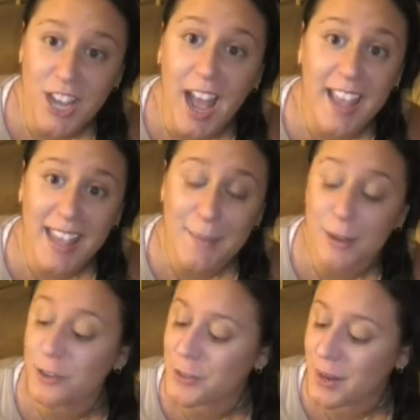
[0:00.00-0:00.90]
I came
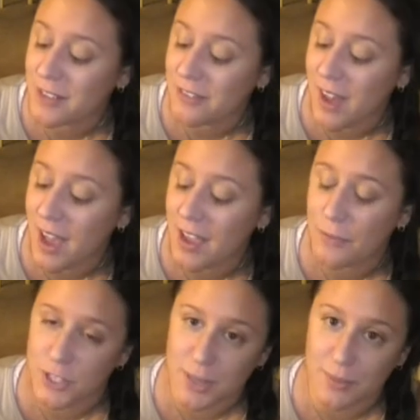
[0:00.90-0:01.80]
under
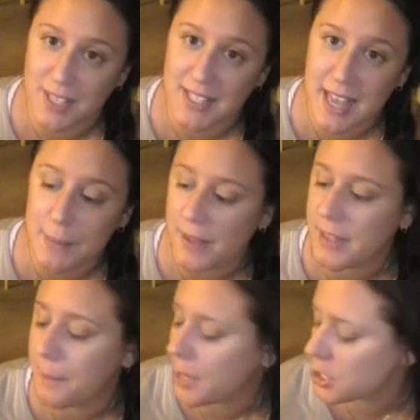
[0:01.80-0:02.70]
25, which I'm really sad about that.